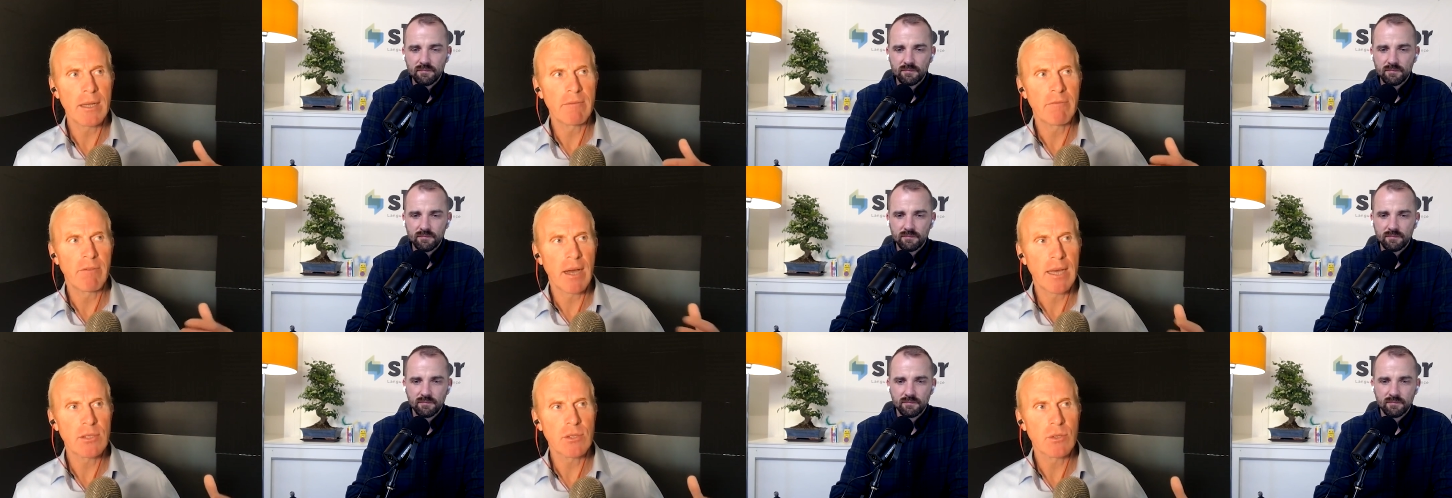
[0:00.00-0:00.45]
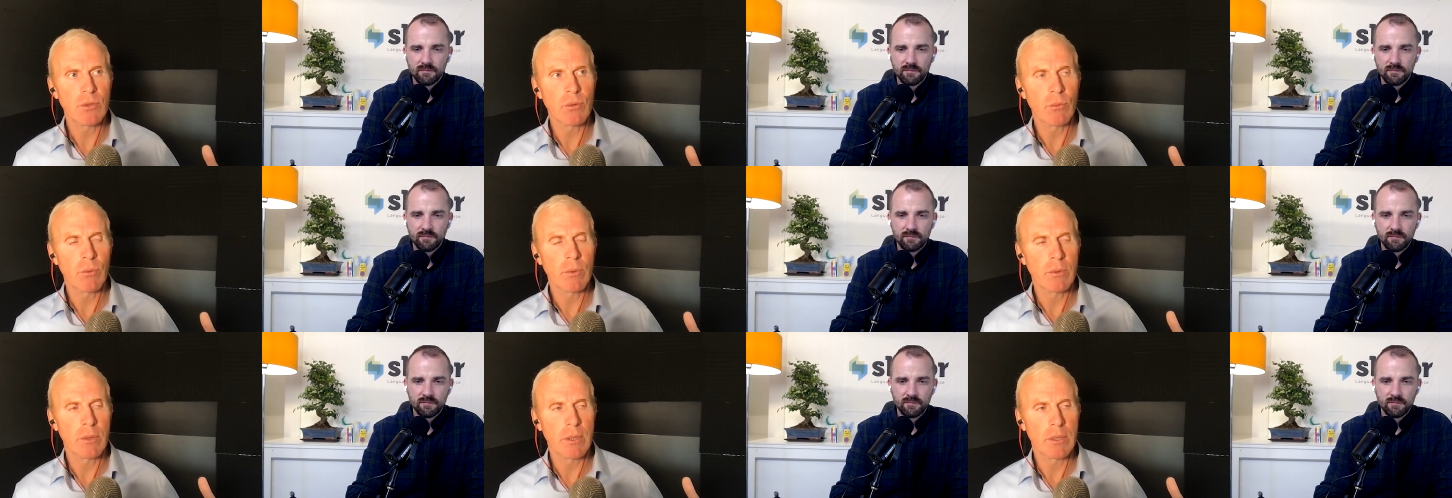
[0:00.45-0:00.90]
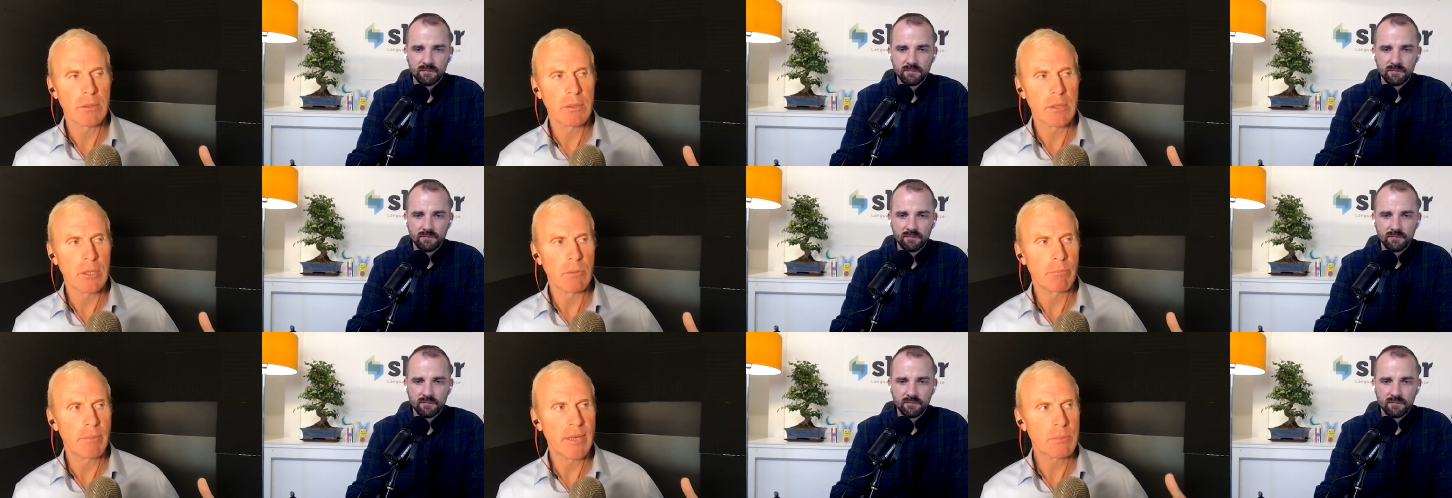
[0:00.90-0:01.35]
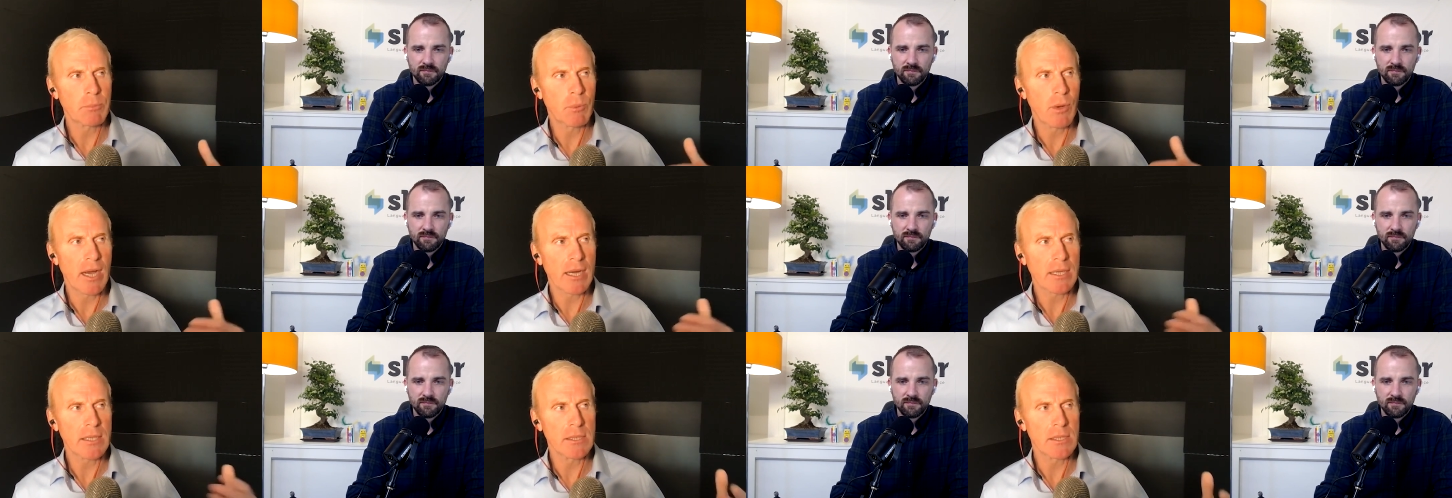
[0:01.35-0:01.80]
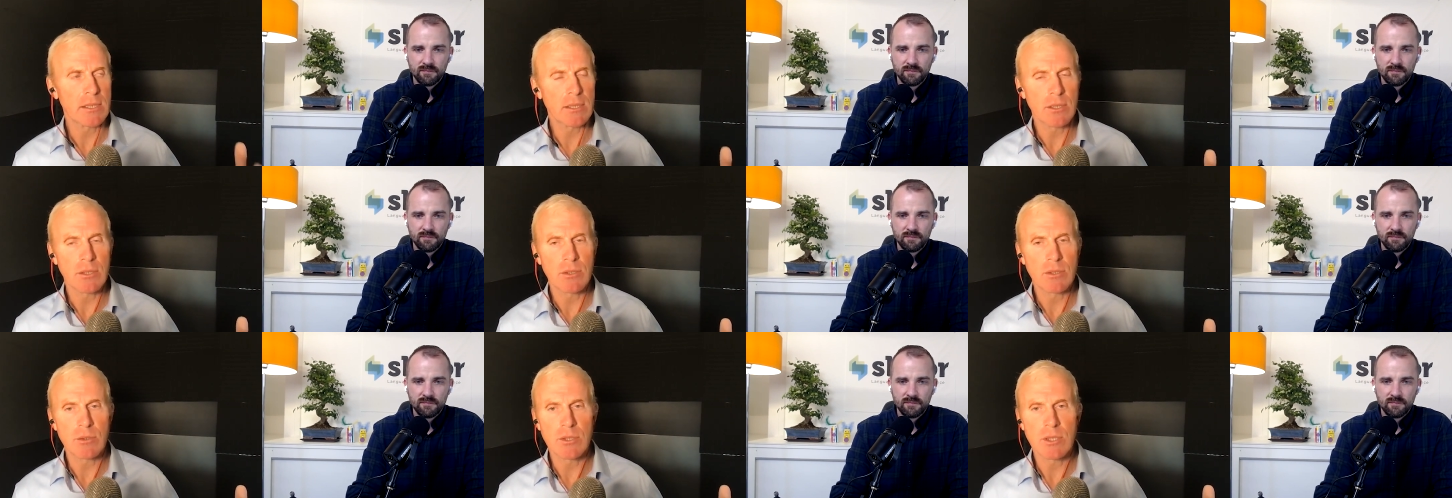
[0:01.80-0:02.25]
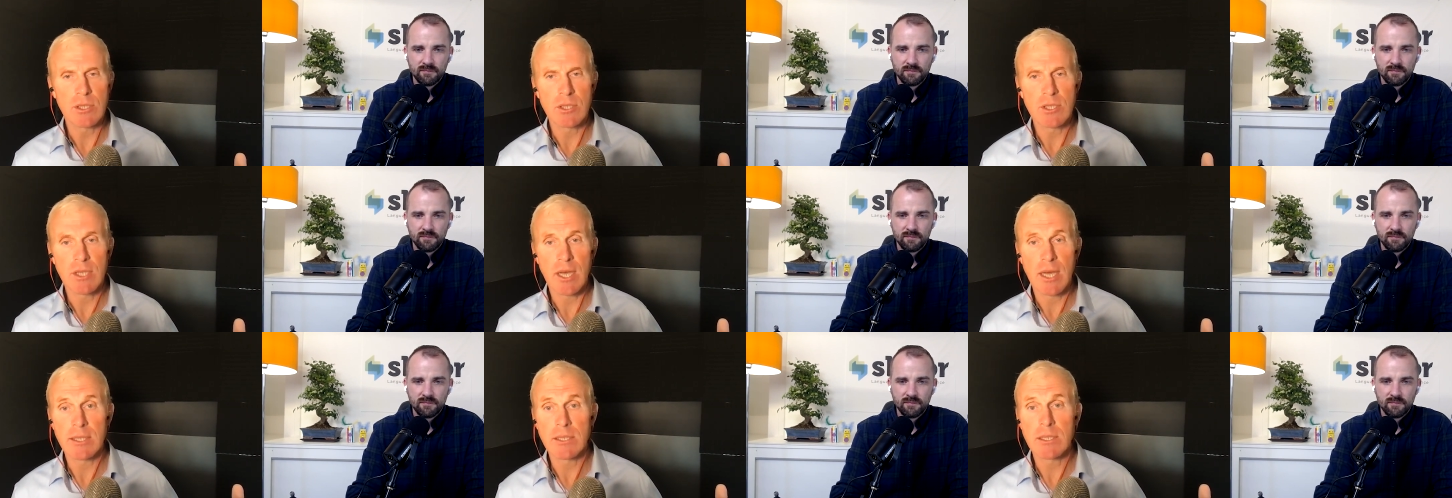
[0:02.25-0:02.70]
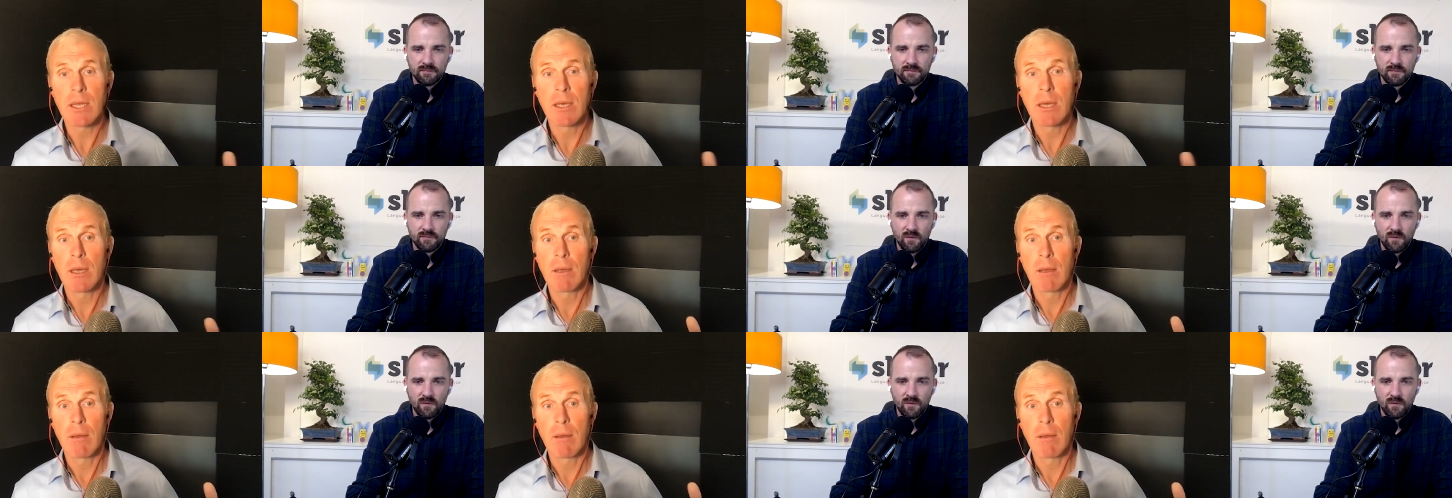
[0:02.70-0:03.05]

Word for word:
Speaker 1: advice or, or you know, best practices could you suggest